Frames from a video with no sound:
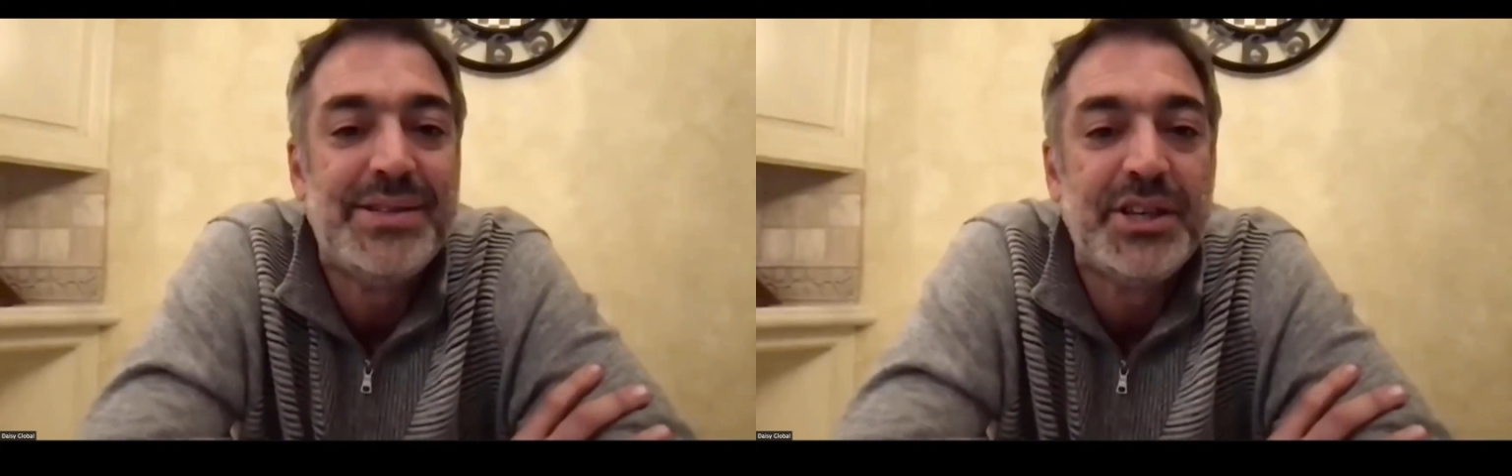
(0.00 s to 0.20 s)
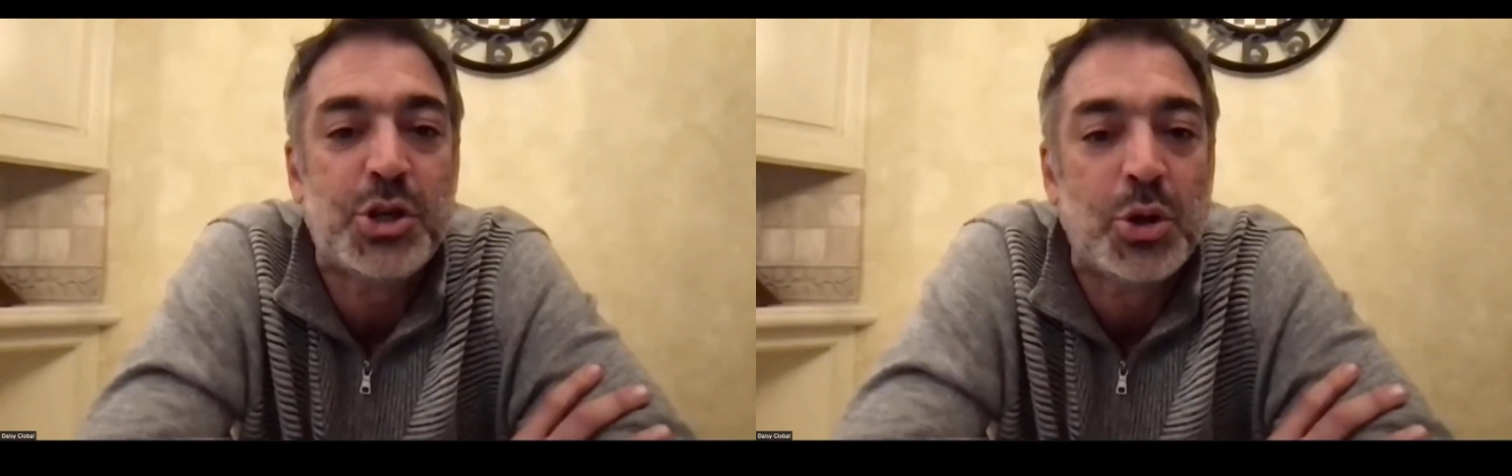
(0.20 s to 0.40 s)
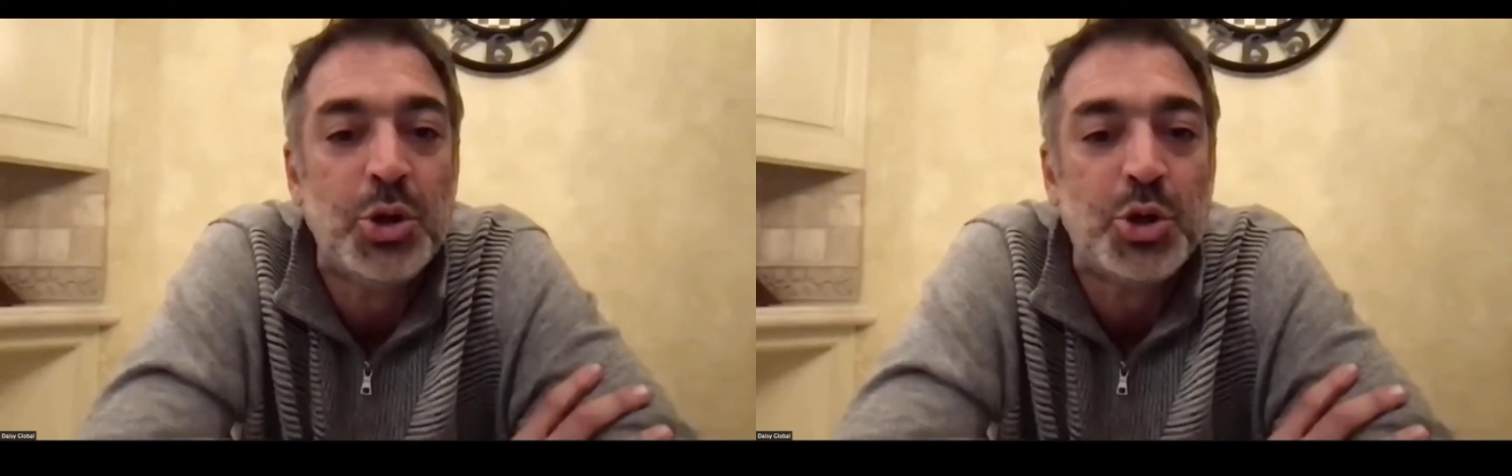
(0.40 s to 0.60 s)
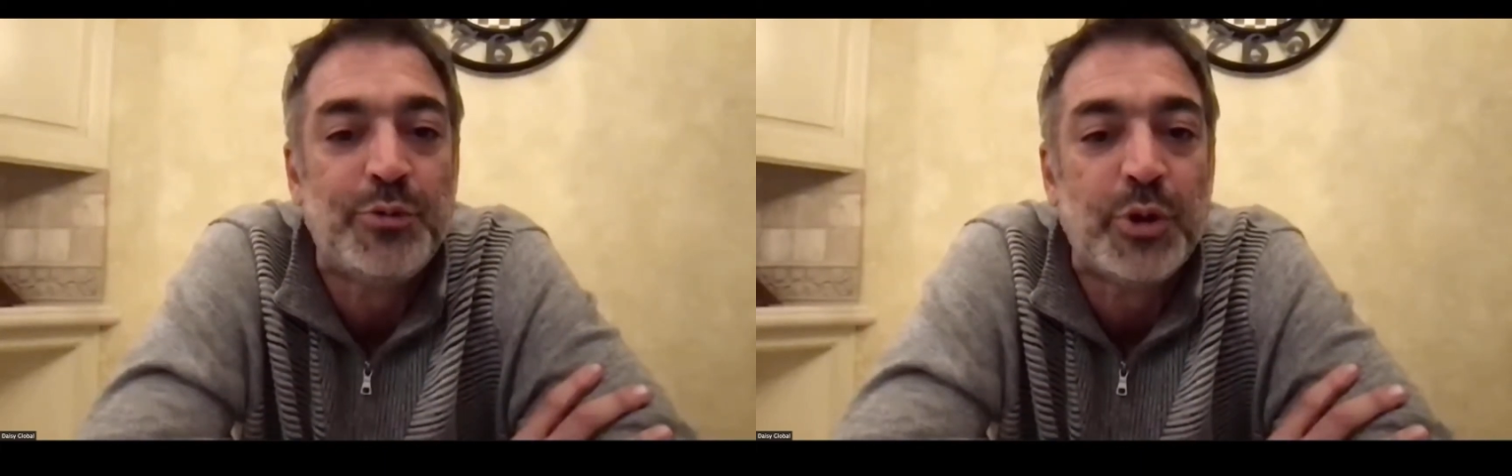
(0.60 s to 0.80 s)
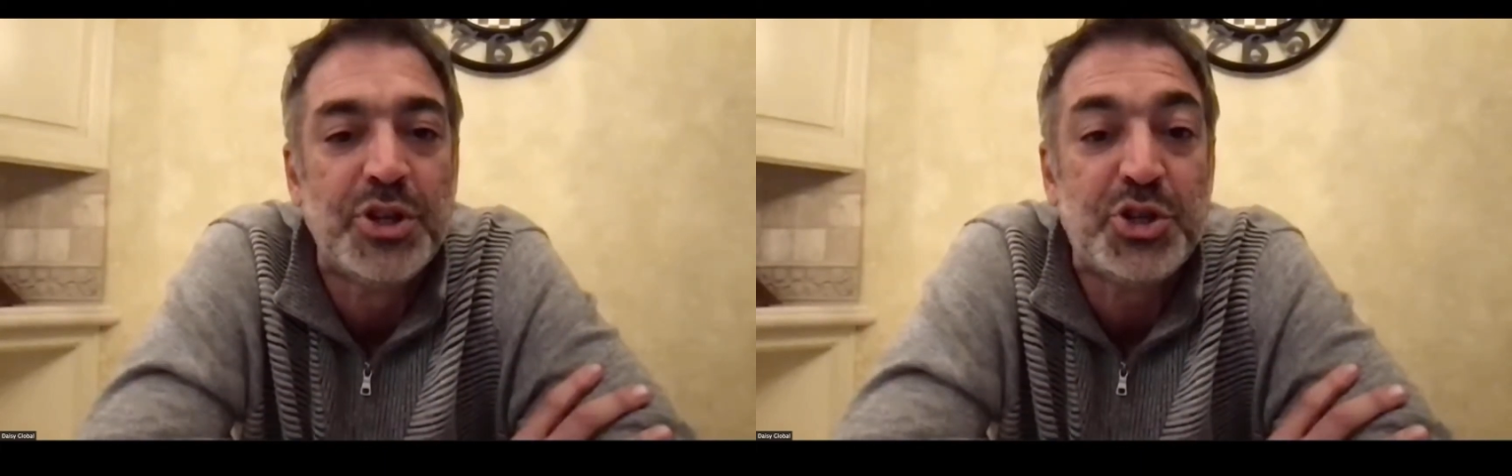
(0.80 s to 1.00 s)
It's crucial
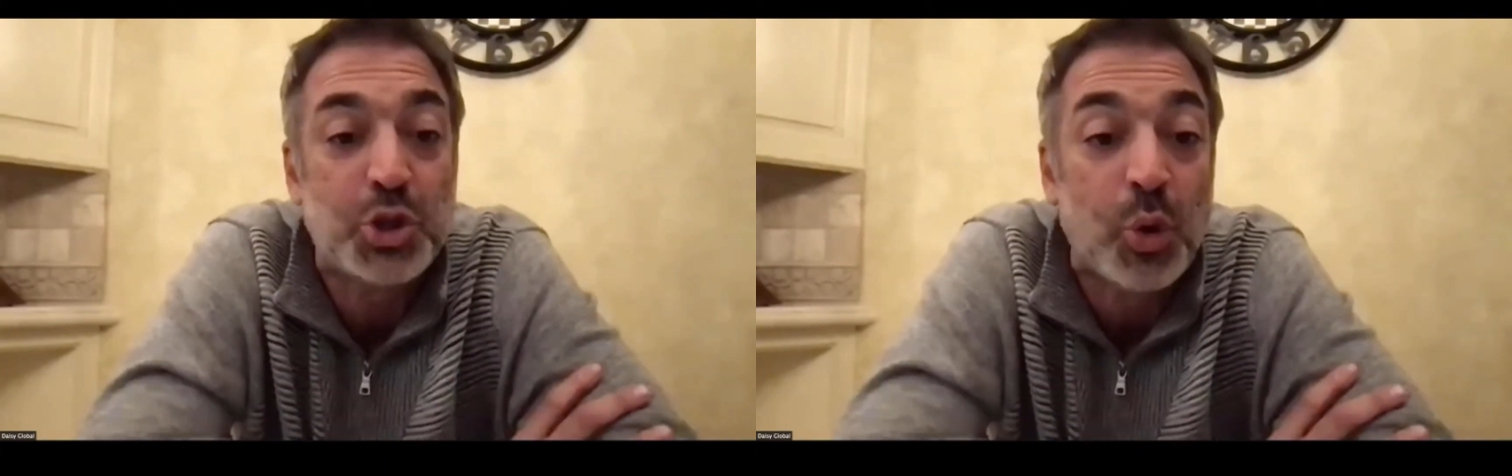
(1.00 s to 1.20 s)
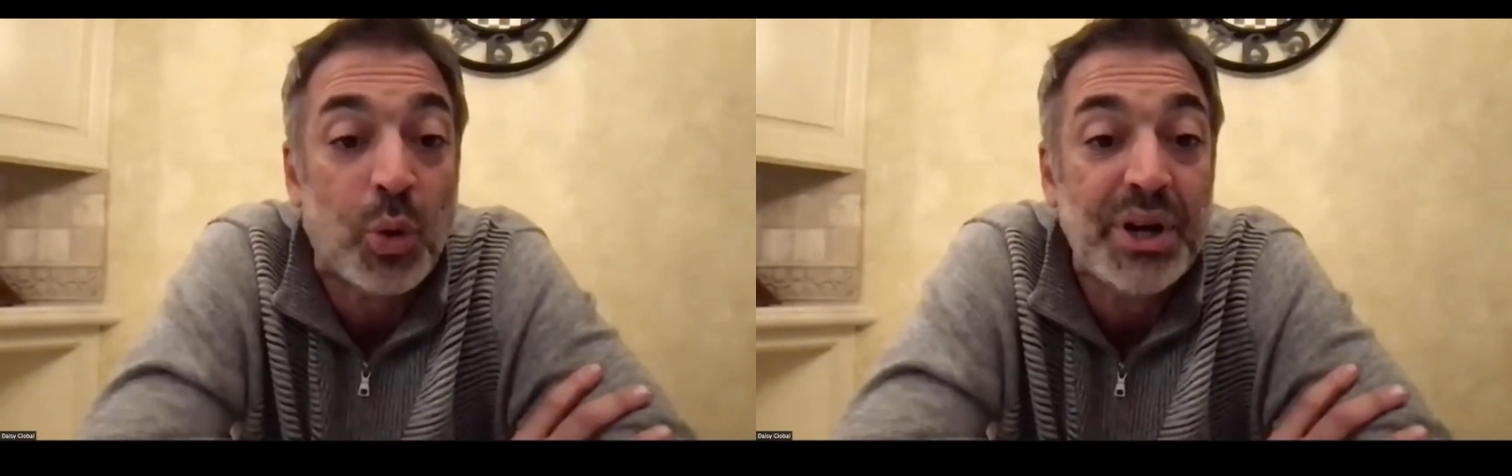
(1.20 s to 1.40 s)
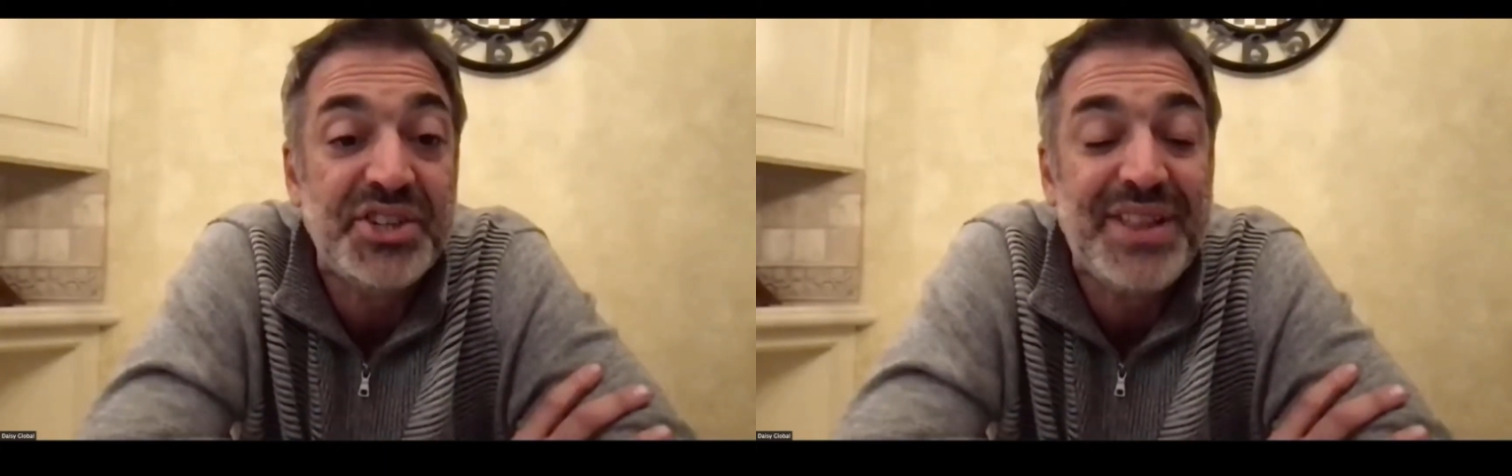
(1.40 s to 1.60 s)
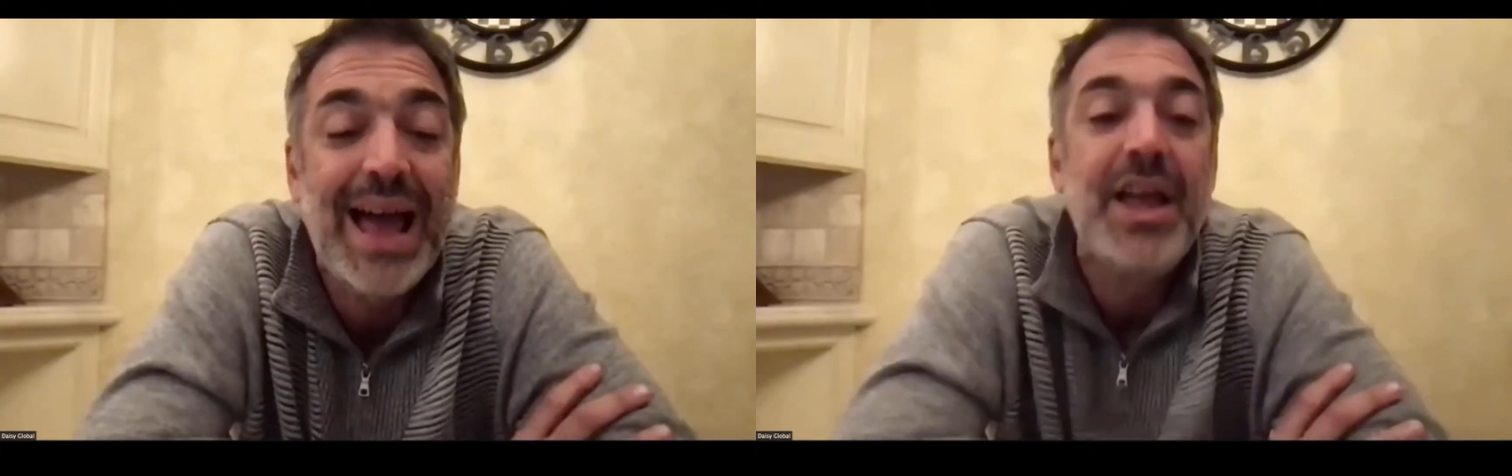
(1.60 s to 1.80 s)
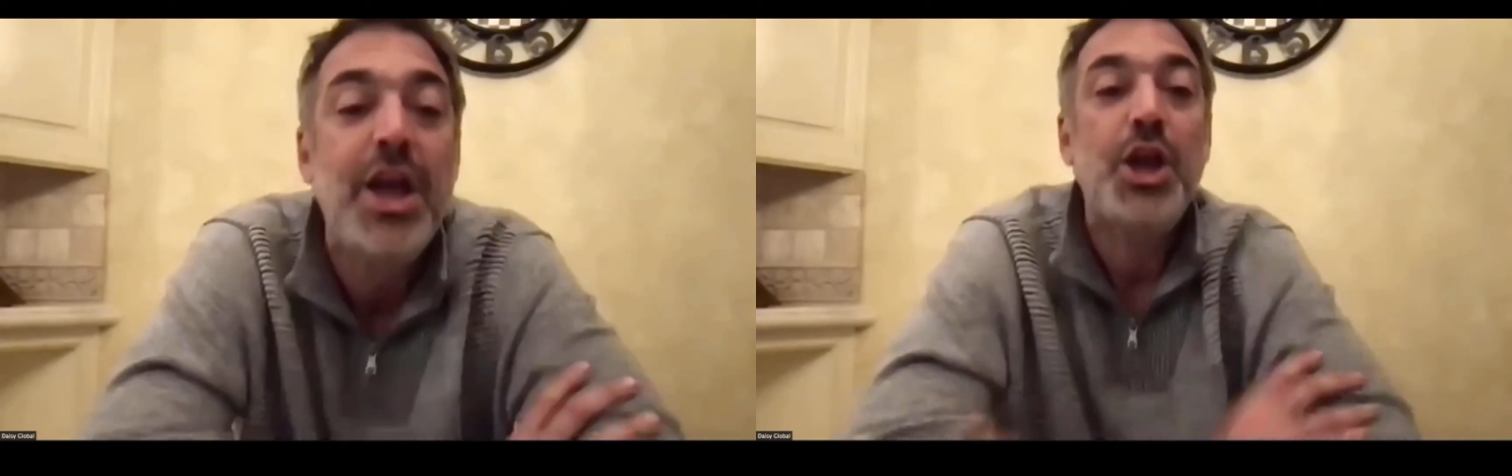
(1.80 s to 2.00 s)
for the stories that